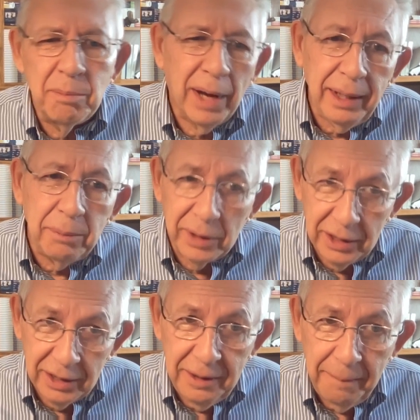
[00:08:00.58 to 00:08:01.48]
it might
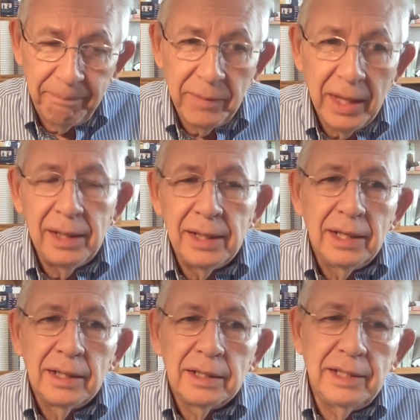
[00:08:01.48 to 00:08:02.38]
be
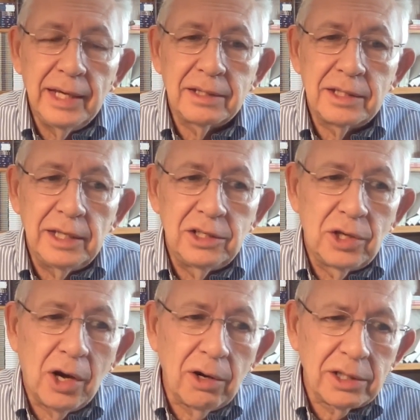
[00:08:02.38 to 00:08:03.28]
that the
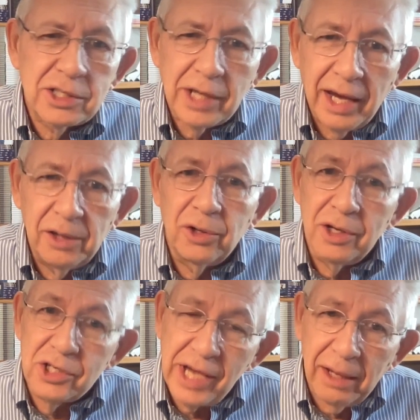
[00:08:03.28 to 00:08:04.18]
dark side or
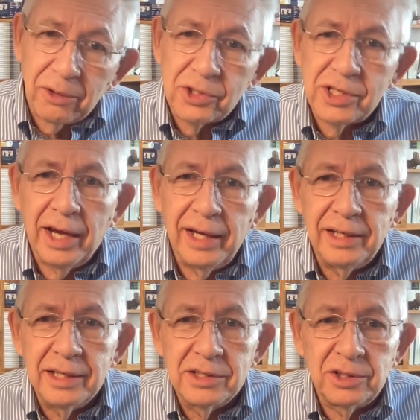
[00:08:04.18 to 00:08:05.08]
the shadow side
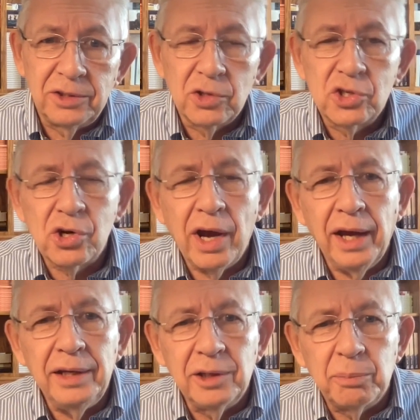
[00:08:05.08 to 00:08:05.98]
is that they're
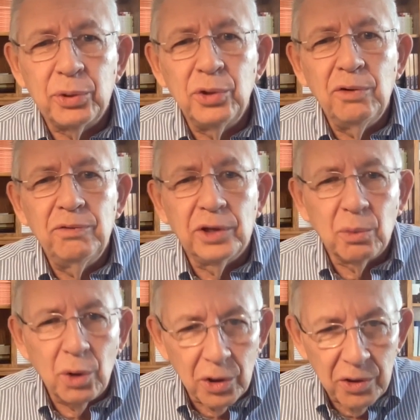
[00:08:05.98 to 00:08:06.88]
trying to prove their
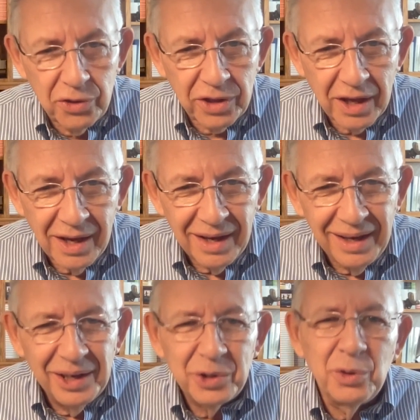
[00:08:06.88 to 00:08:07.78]
worth
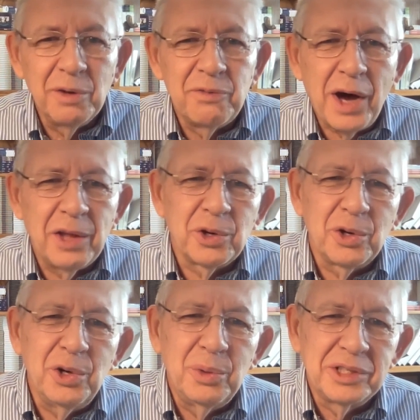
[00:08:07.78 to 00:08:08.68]
to a father
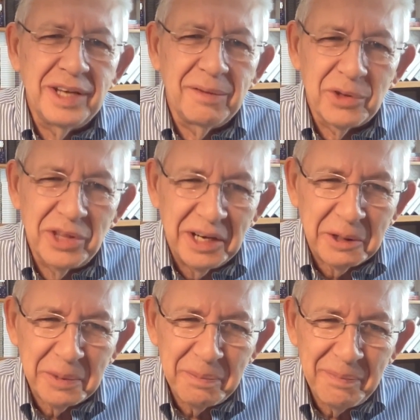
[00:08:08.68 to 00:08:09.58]
who was never
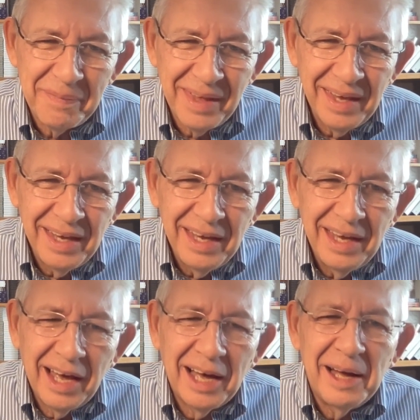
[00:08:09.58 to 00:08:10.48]
there.
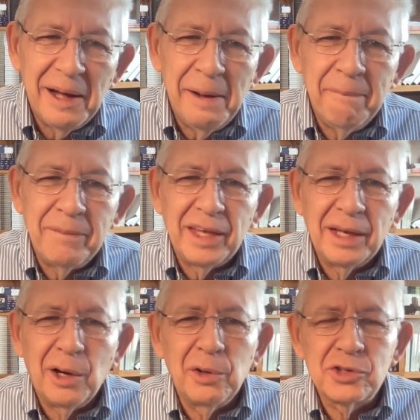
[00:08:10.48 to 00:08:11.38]

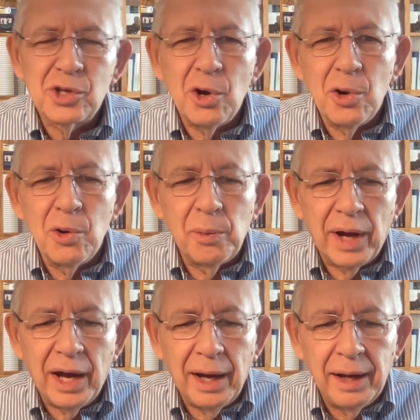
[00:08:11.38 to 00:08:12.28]
So
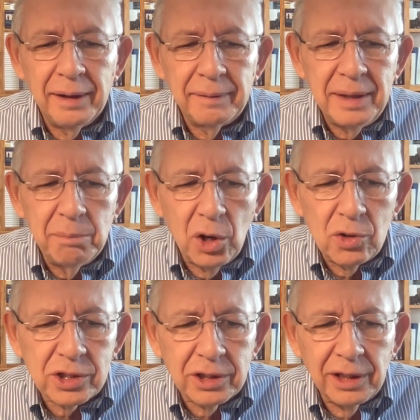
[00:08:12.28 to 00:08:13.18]

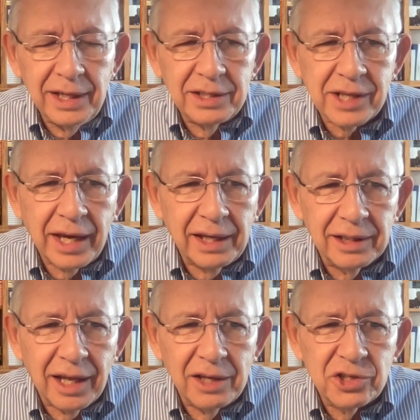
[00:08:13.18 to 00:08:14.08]
emotionally,
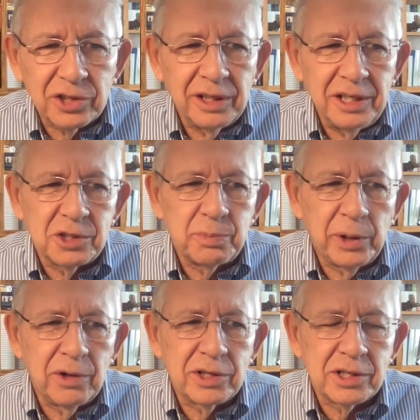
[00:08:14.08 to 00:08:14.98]
psychologically,
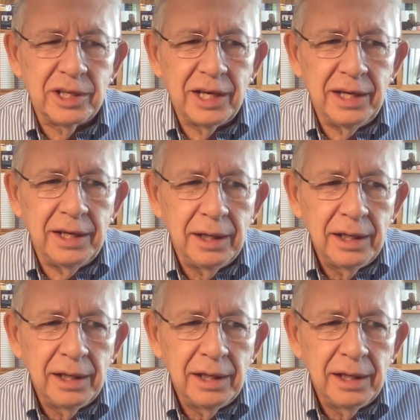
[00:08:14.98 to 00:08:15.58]
spiritually,